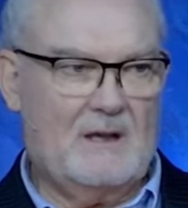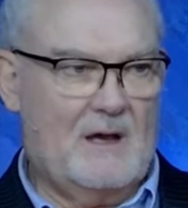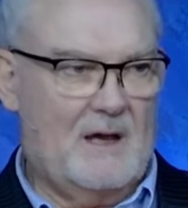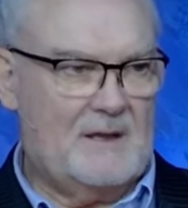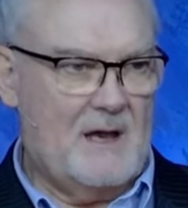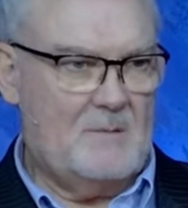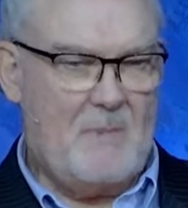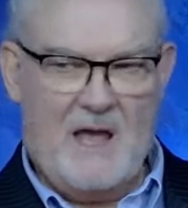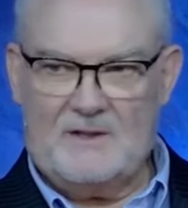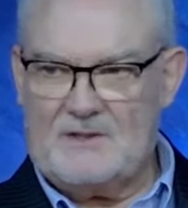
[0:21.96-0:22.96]
A young
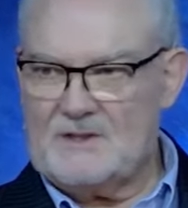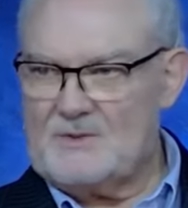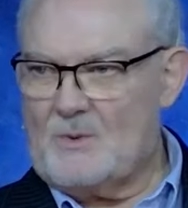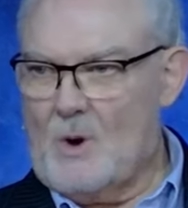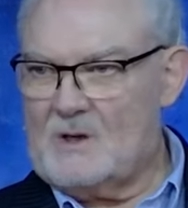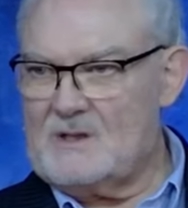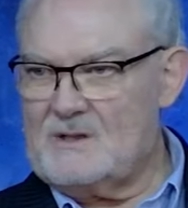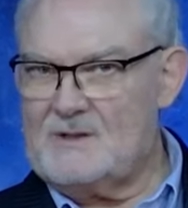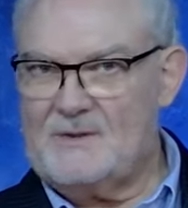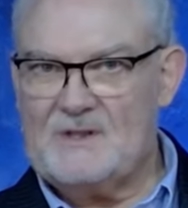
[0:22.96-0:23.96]
man just walked
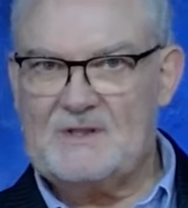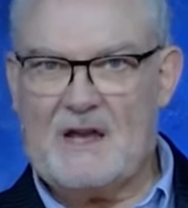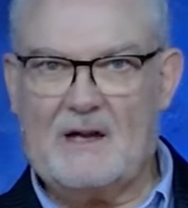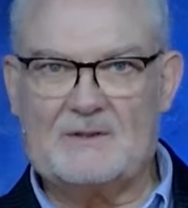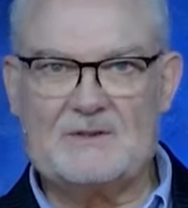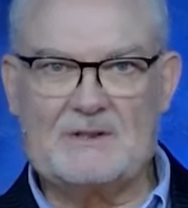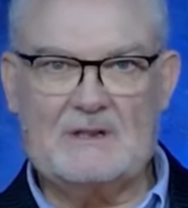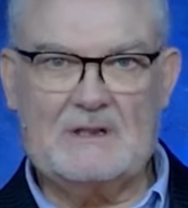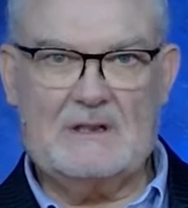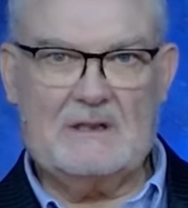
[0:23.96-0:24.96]
into this house.
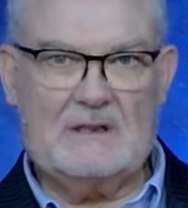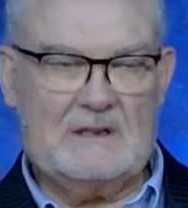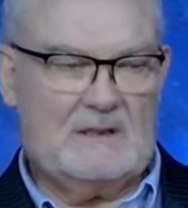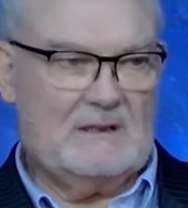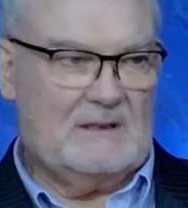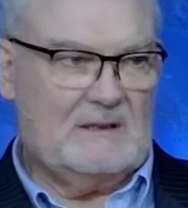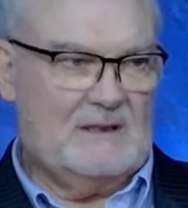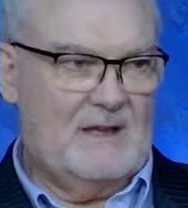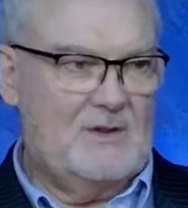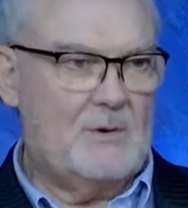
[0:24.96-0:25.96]

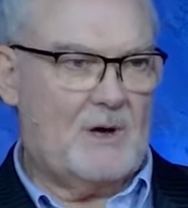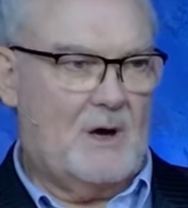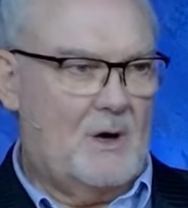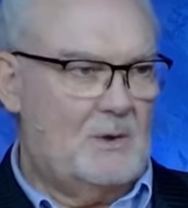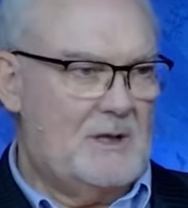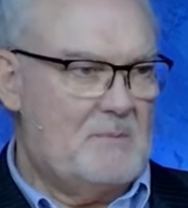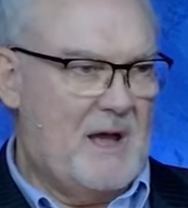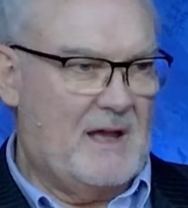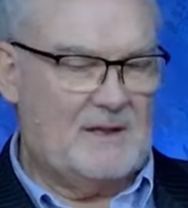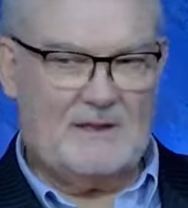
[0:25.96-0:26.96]
You're a holy
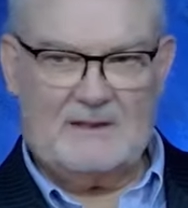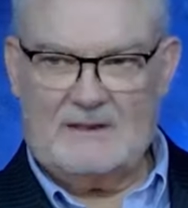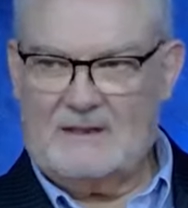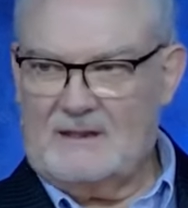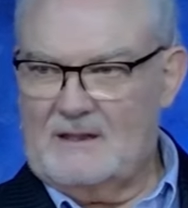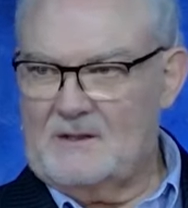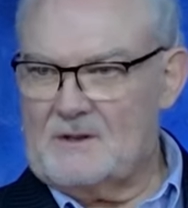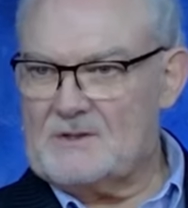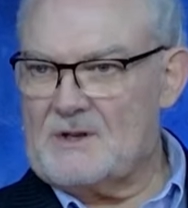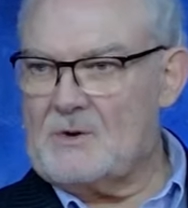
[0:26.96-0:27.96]
man.
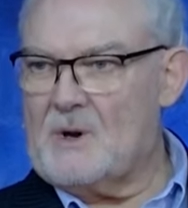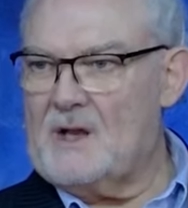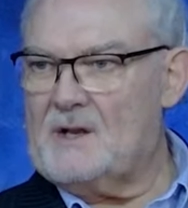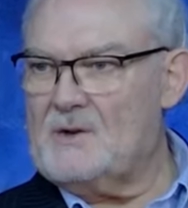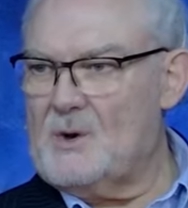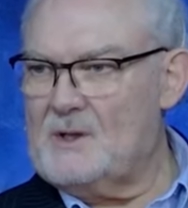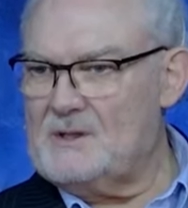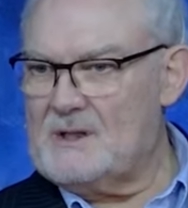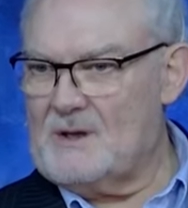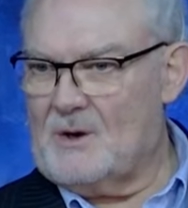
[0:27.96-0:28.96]
There's a great
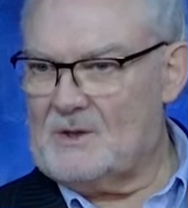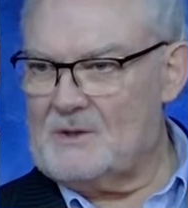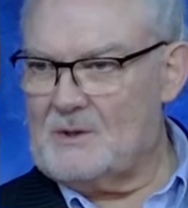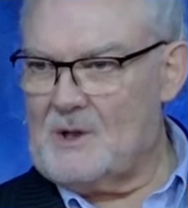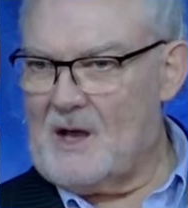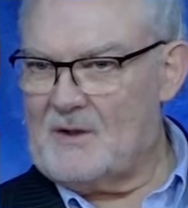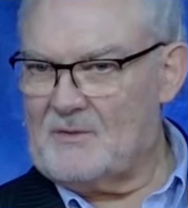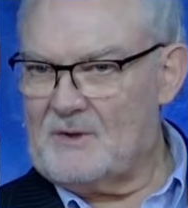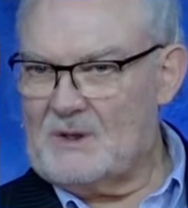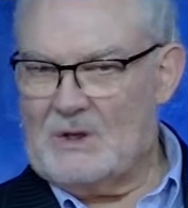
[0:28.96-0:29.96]
anointing on your
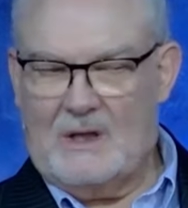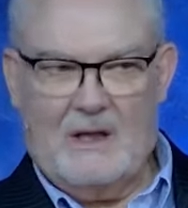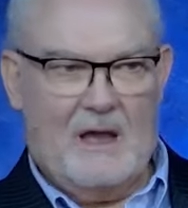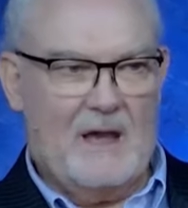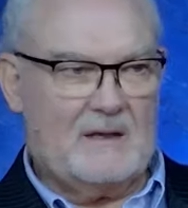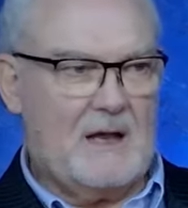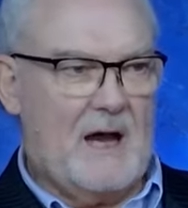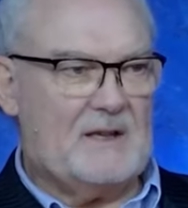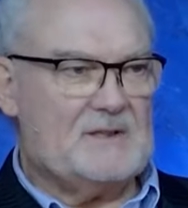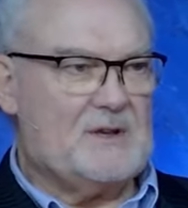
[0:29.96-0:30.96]
life and
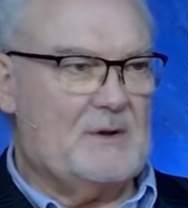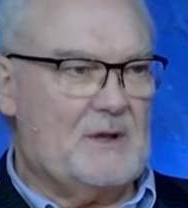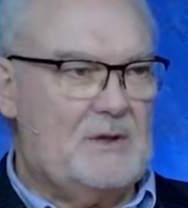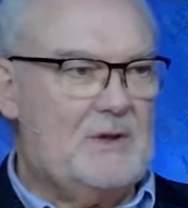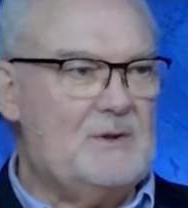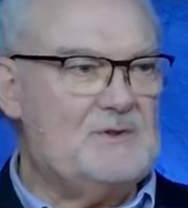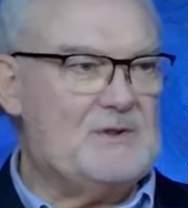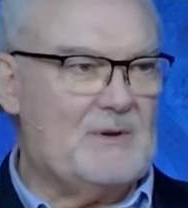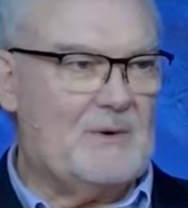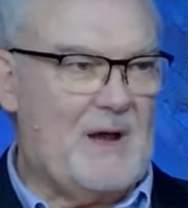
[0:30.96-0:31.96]
God is going to use
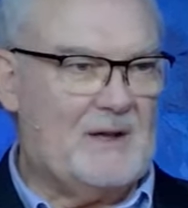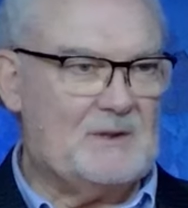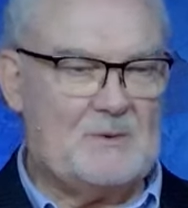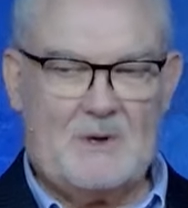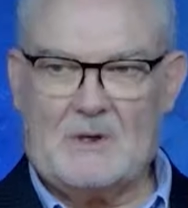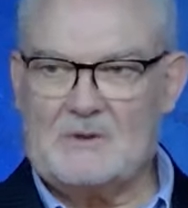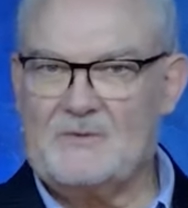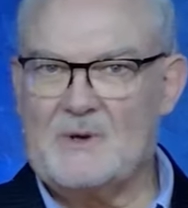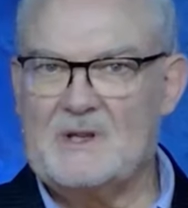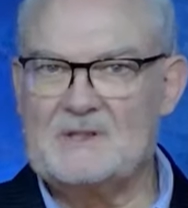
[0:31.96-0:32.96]
you around the world
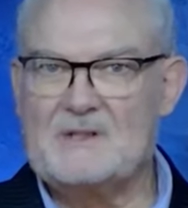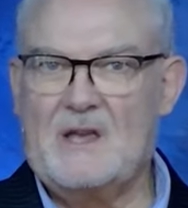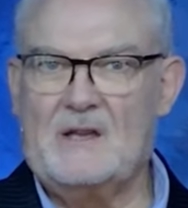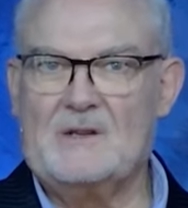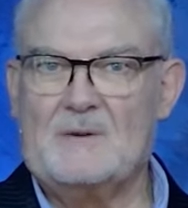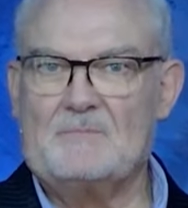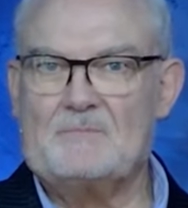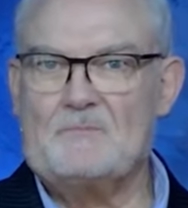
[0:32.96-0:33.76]
for his kingdom.